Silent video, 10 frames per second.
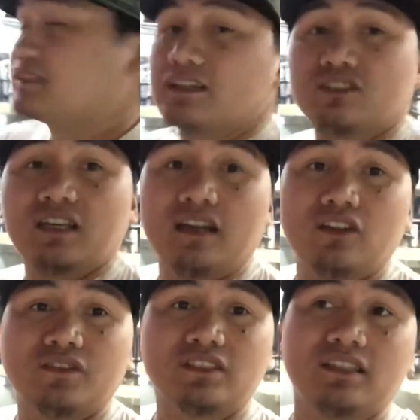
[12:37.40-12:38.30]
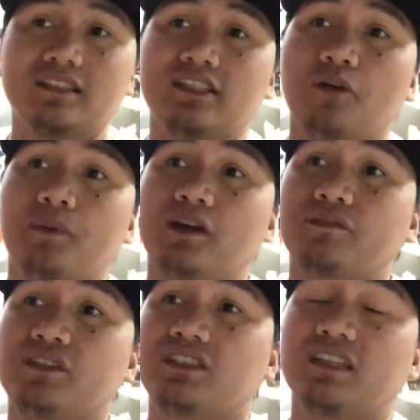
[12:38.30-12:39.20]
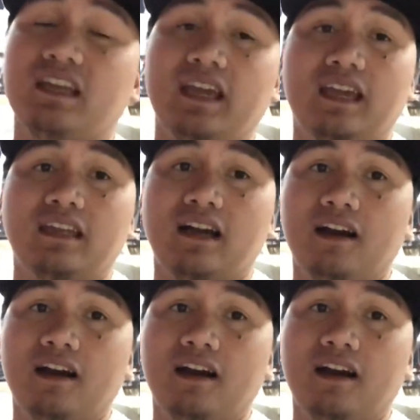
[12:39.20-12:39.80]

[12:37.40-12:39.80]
It's outside of the city, south part of the city, and